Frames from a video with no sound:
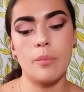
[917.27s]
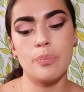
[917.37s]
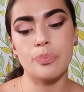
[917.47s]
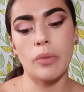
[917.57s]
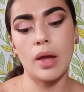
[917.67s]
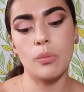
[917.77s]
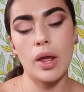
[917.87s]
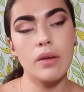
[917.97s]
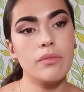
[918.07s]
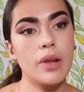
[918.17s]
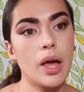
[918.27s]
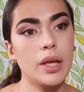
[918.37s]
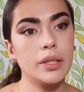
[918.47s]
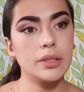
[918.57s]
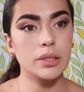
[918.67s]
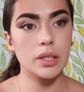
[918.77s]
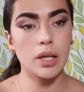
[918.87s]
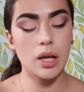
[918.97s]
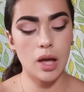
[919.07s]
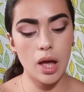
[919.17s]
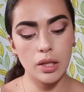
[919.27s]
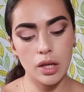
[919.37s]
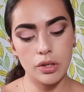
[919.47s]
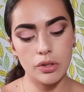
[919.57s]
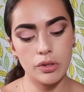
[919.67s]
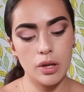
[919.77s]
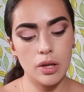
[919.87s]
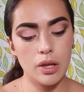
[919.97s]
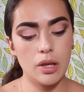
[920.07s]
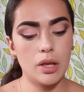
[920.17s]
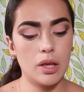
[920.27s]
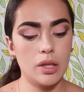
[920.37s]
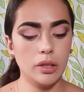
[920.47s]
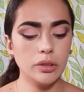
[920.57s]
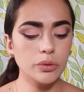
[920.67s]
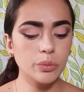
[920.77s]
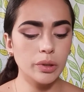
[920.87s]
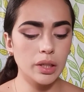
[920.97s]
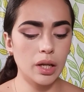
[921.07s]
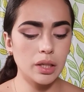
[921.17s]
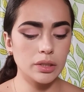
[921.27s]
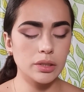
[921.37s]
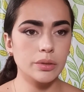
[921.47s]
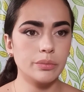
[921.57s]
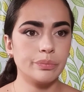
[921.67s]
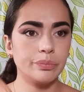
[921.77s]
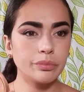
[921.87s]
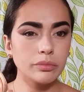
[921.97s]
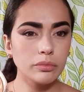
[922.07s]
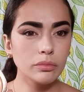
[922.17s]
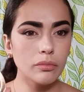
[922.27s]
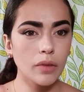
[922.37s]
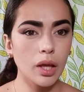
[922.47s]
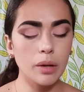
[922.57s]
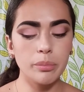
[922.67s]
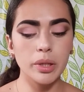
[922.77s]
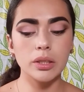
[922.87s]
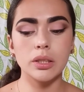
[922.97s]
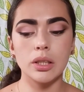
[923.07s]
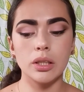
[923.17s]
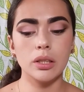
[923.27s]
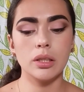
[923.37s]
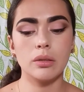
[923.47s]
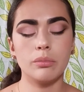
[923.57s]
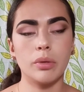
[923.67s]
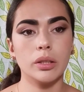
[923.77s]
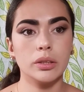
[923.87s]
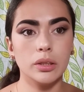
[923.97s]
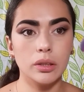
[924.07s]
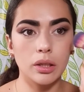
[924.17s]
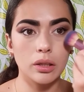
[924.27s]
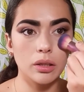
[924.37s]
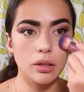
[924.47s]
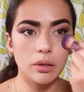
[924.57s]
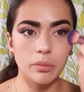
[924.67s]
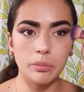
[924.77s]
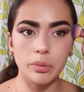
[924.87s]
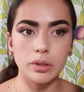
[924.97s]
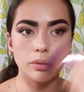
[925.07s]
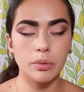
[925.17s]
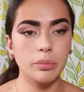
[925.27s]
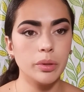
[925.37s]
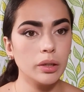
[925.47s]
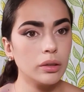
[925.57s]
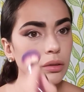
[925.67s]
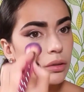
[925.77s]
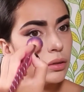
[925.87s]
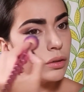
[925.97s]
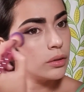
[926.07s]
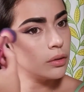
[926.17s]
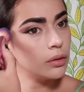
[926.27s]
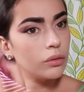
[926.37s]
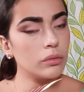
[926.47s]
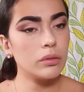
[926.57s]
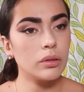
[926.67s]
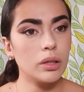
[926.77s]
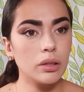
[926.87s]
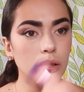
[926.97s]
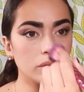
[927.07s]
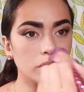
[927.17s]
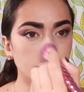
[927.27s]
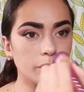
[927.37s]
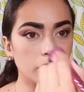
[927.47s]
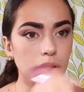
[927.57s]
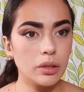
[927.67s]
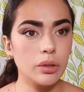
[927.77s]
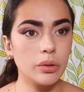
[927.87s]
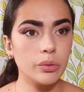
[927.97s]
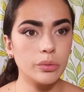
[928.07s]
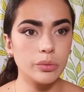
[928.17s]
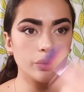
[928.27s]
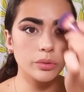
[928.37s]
Ray of Light highlighter, and this was really nice, kind of peachy, bronzy. And then I'm gonna put some up here, and then some on the nose,